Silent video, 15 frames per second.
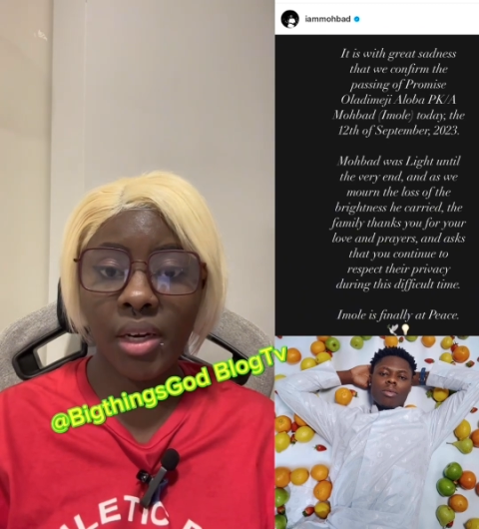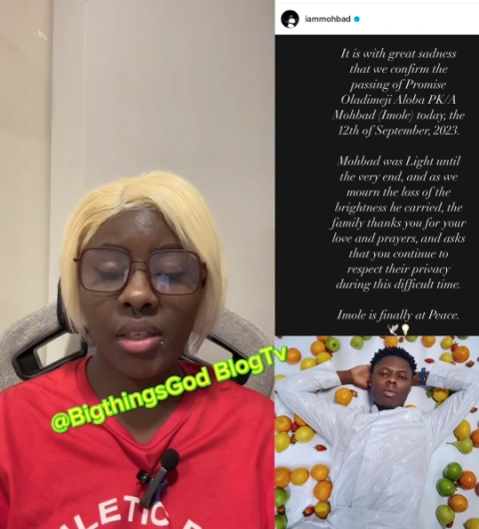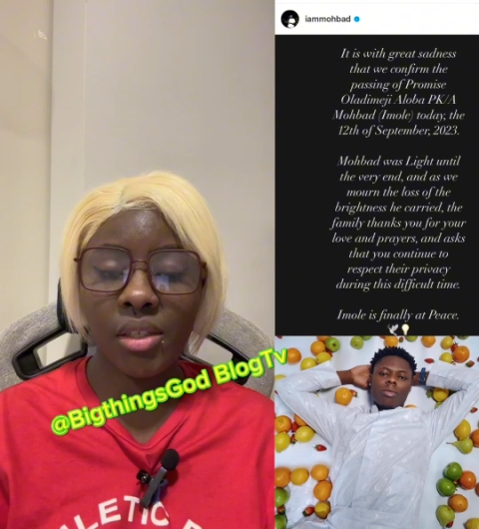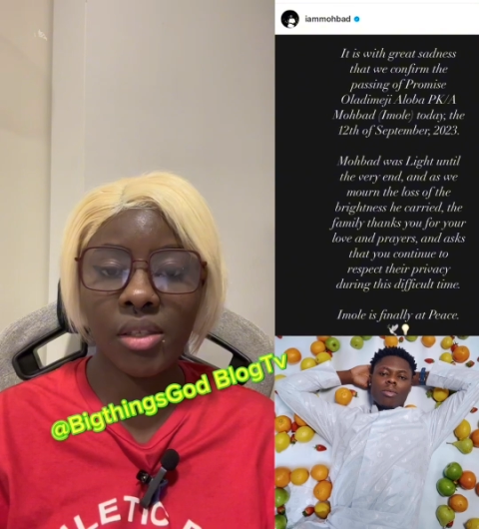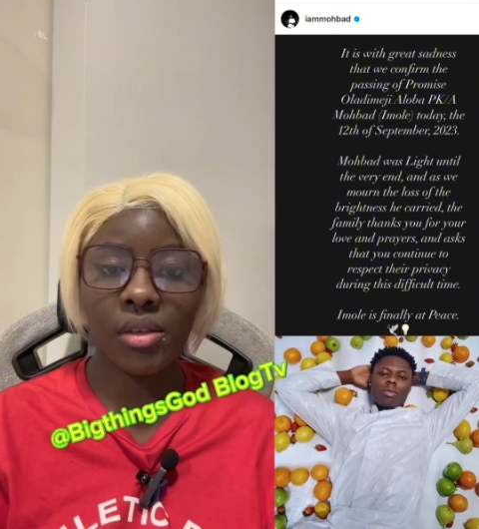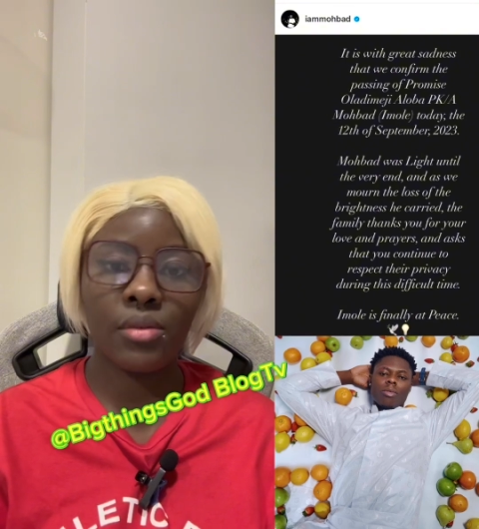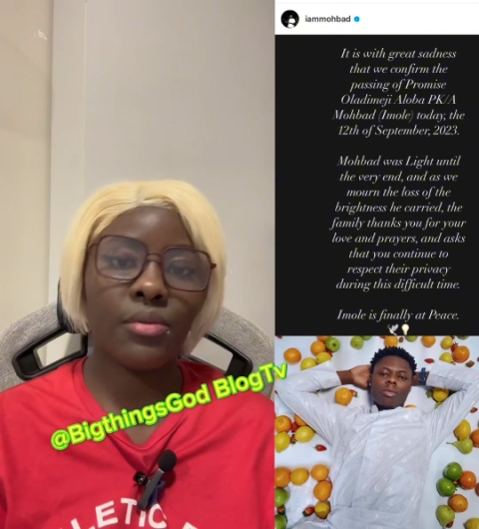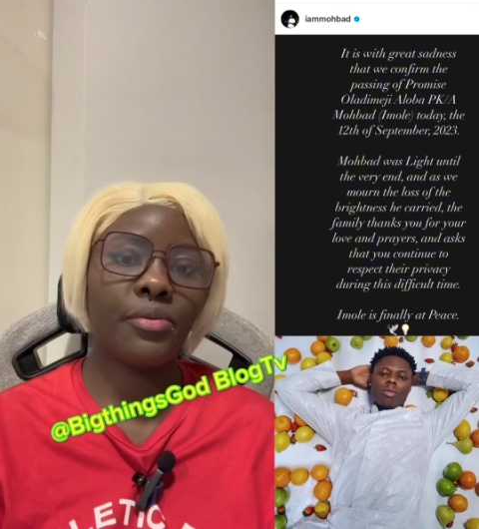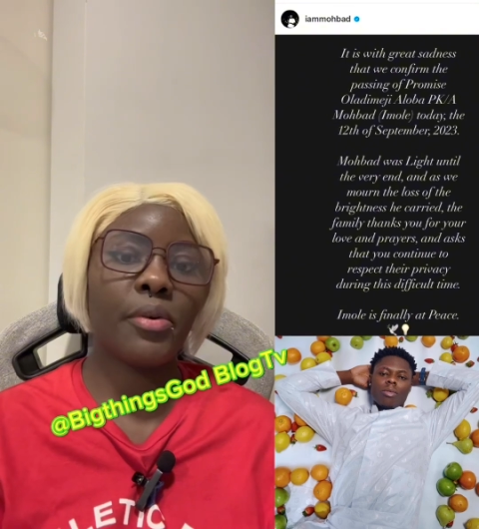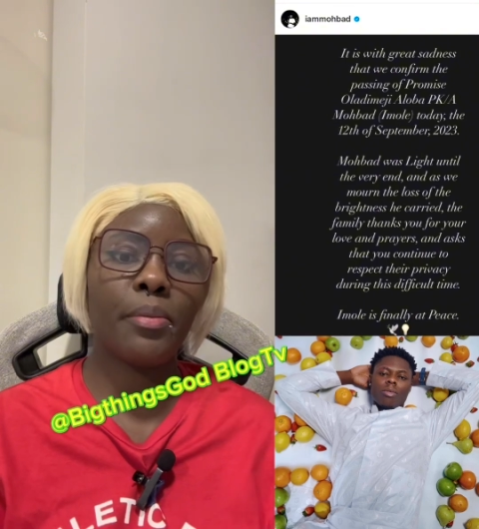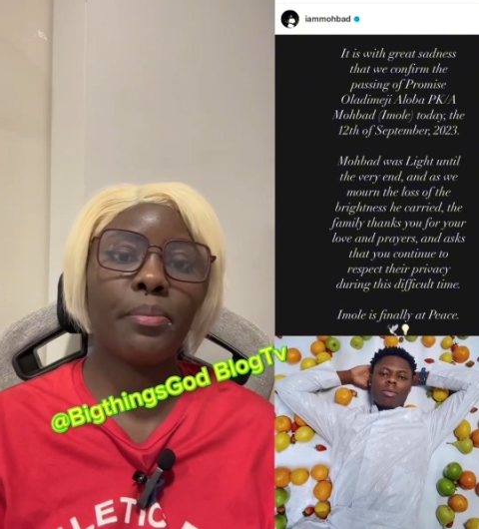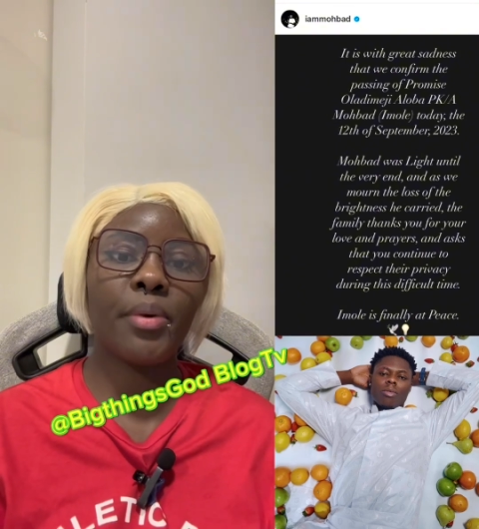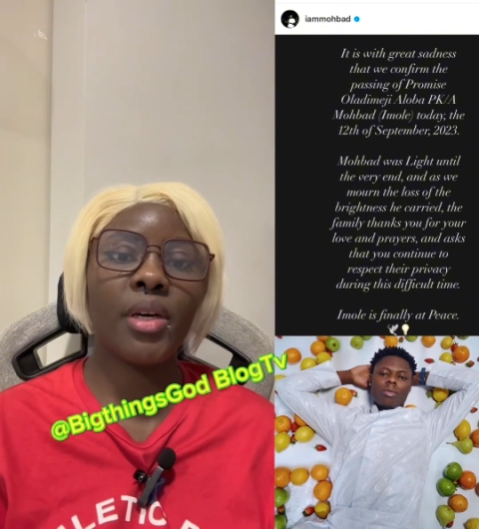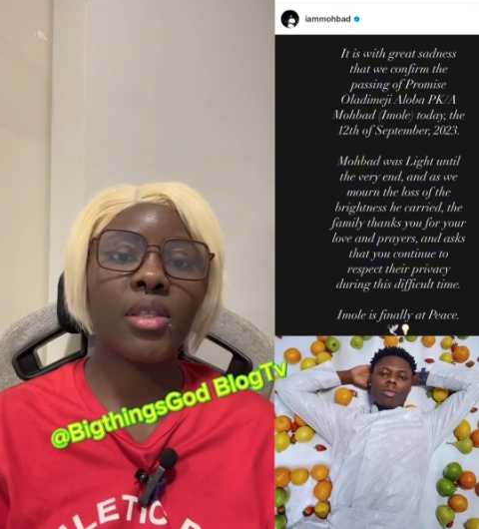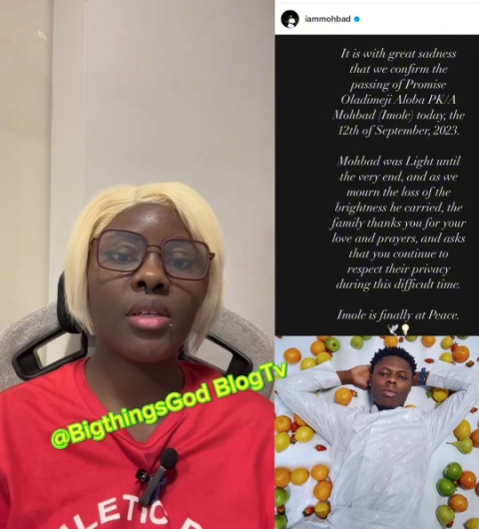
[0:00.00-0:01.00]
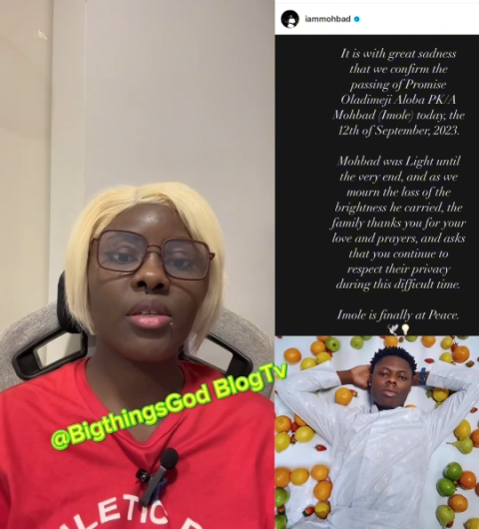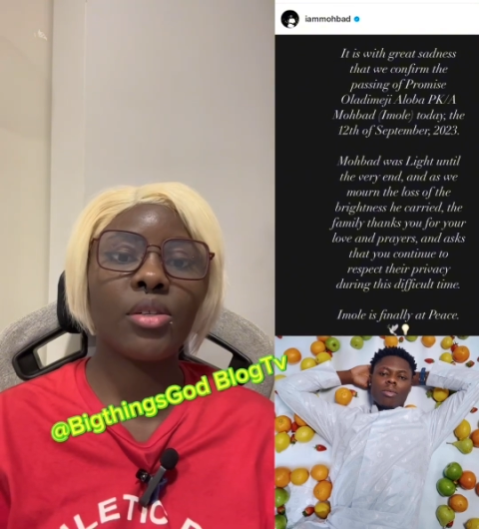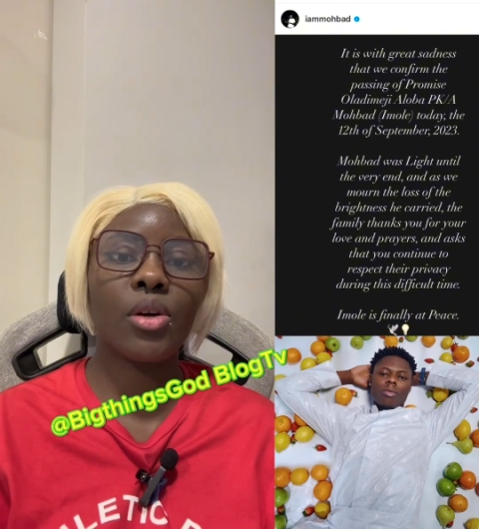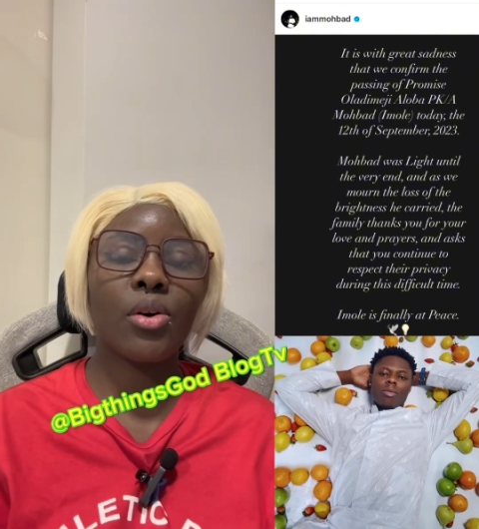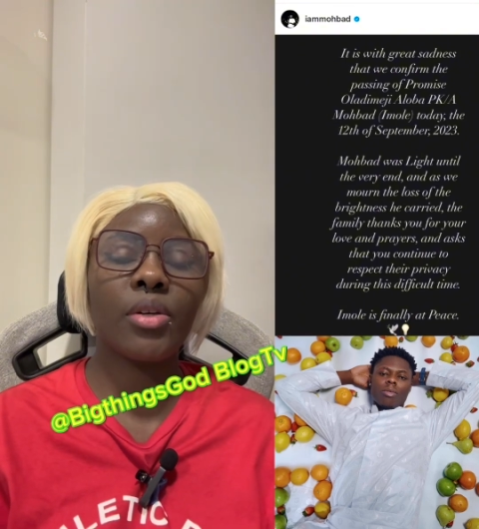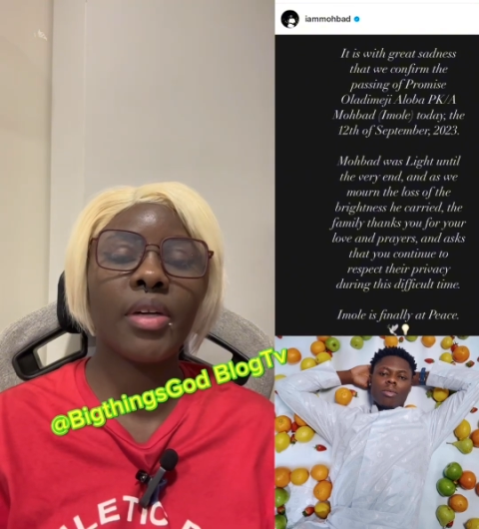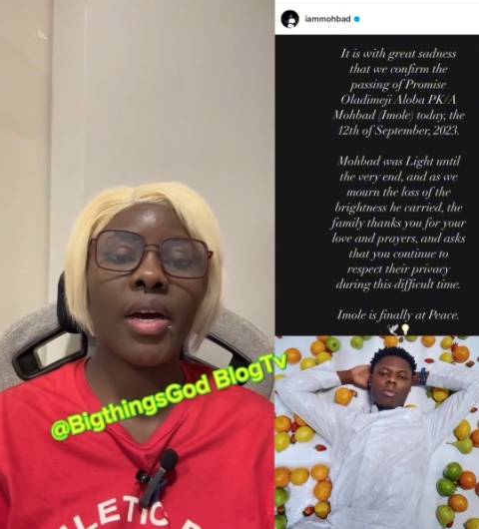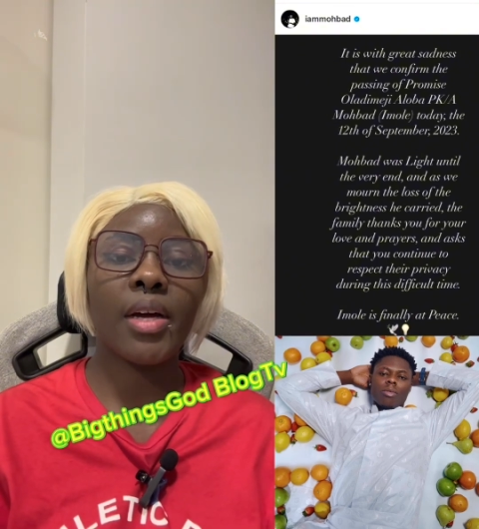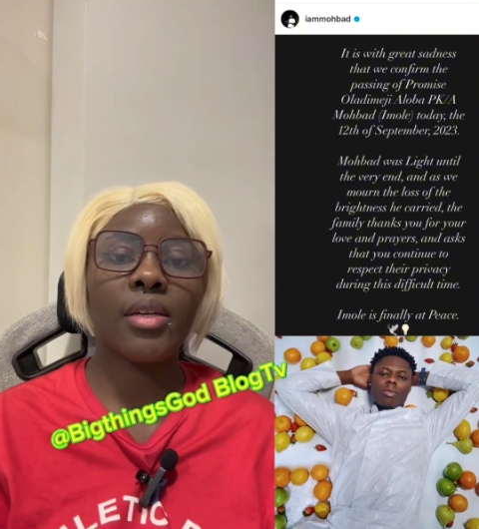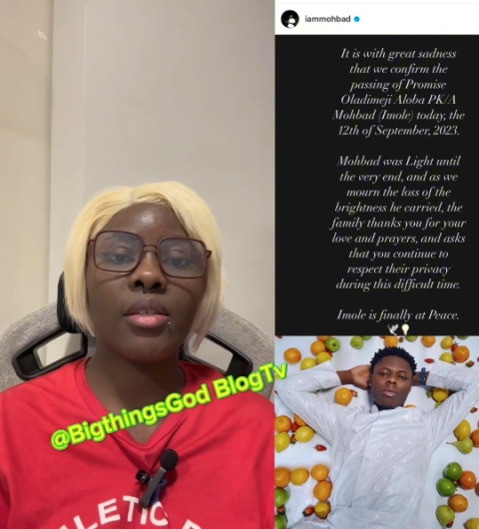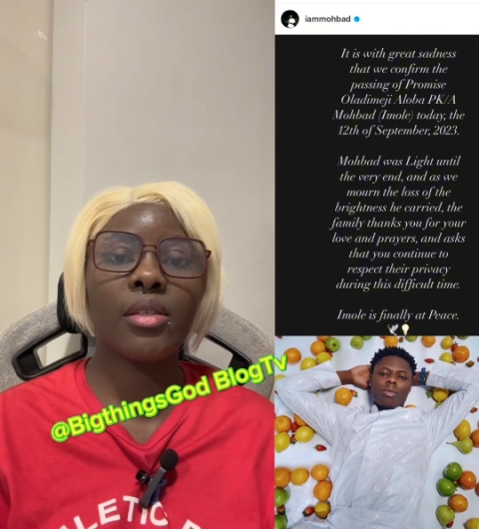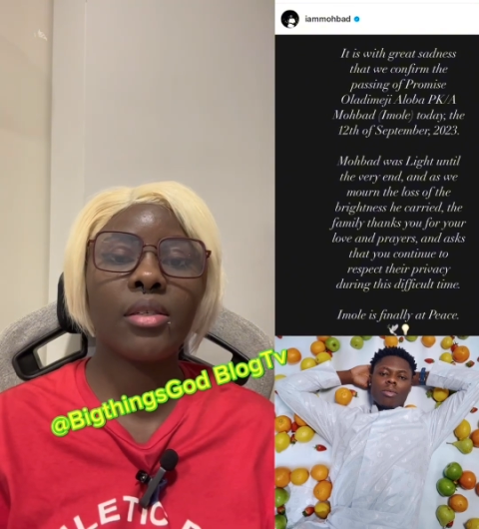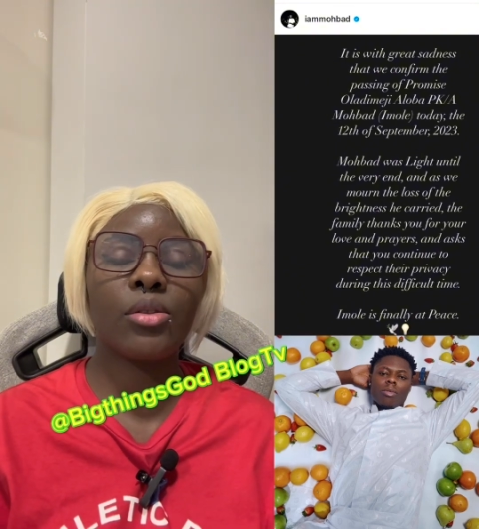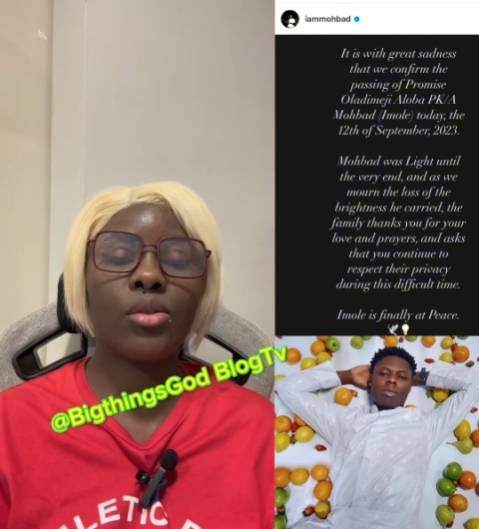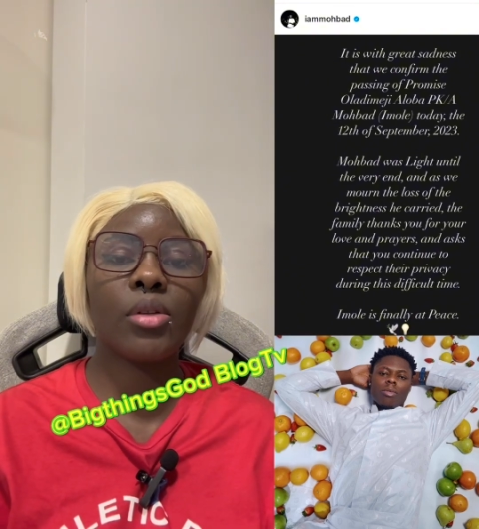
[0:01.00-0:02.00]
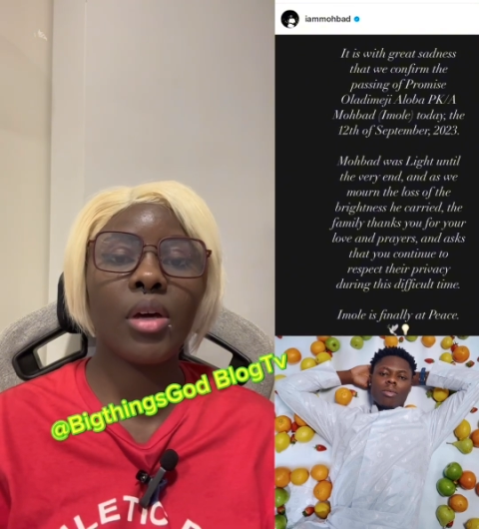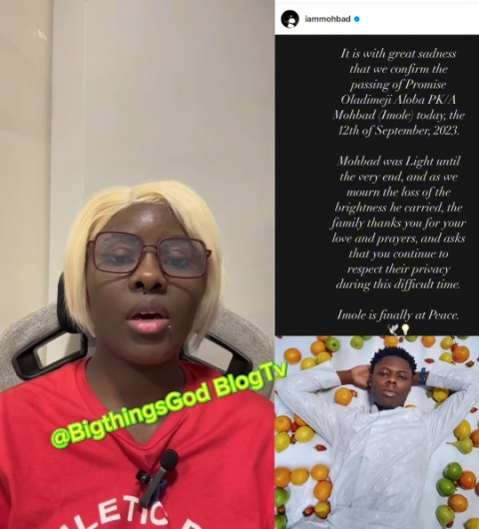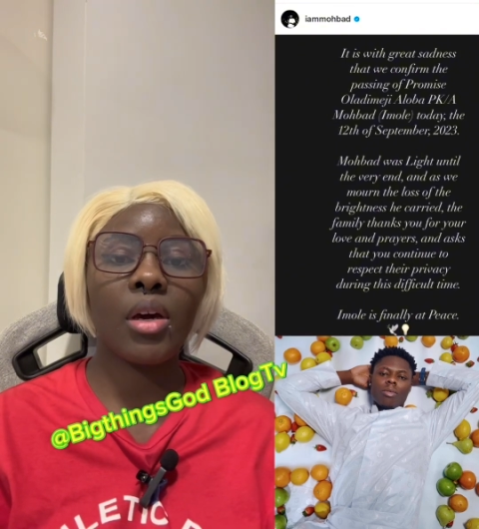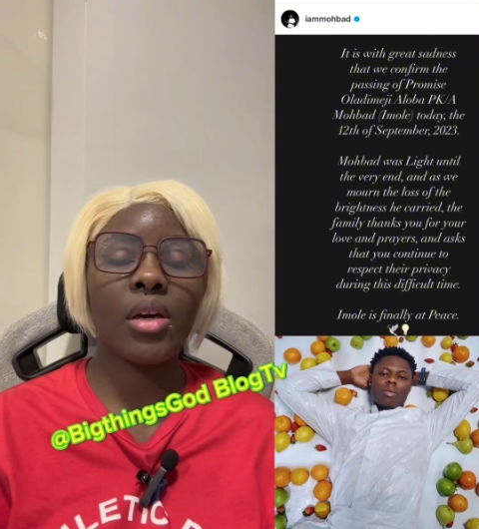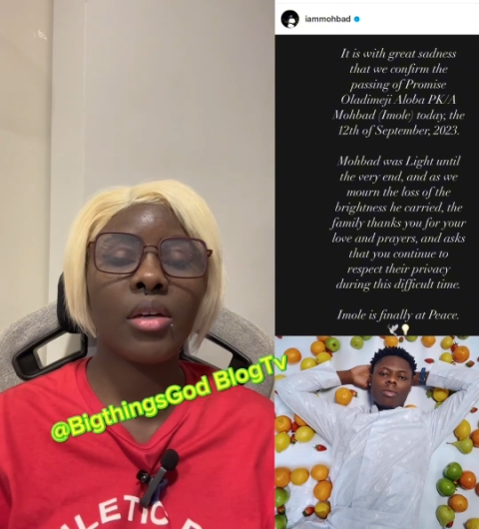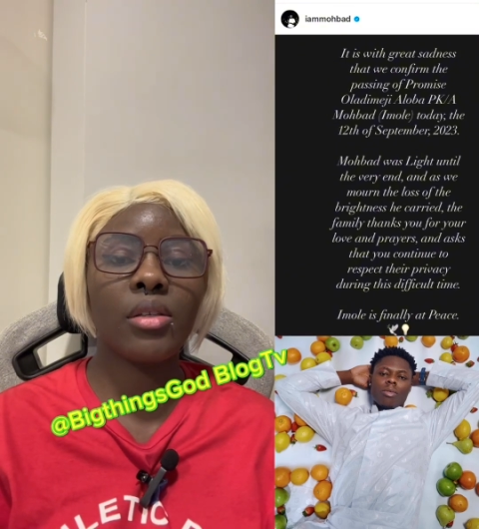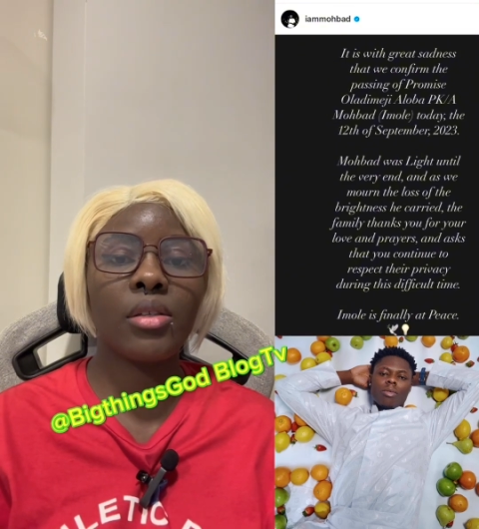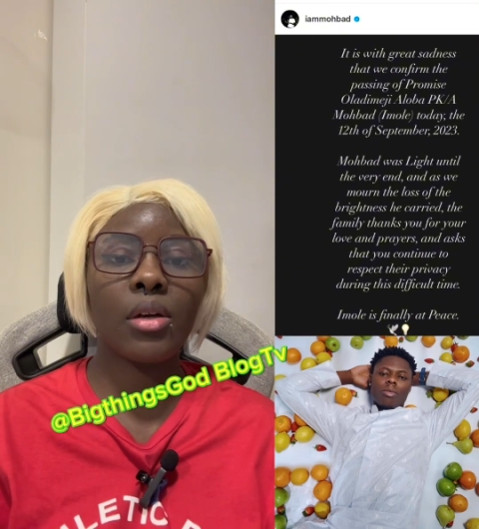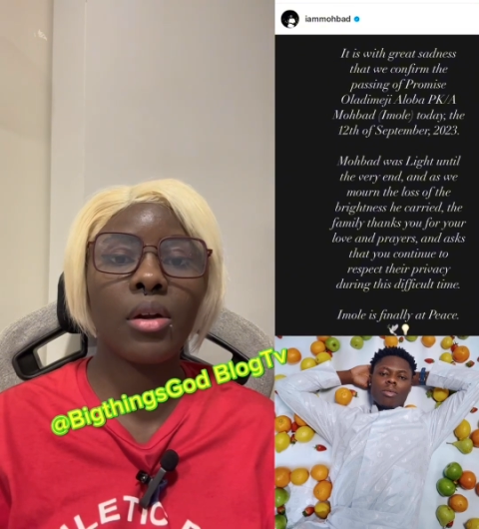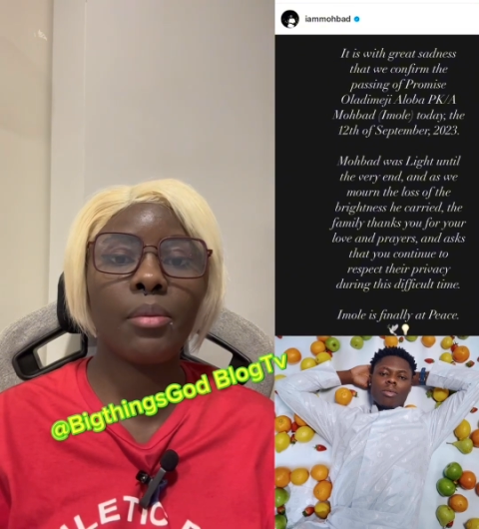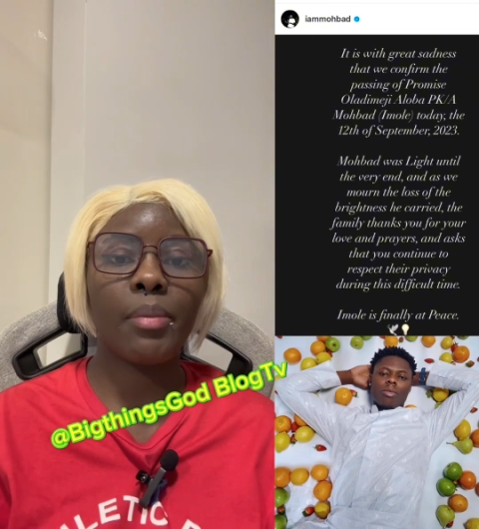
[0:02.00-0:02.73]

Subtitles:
This guy will be saying they dance, follow Neramali.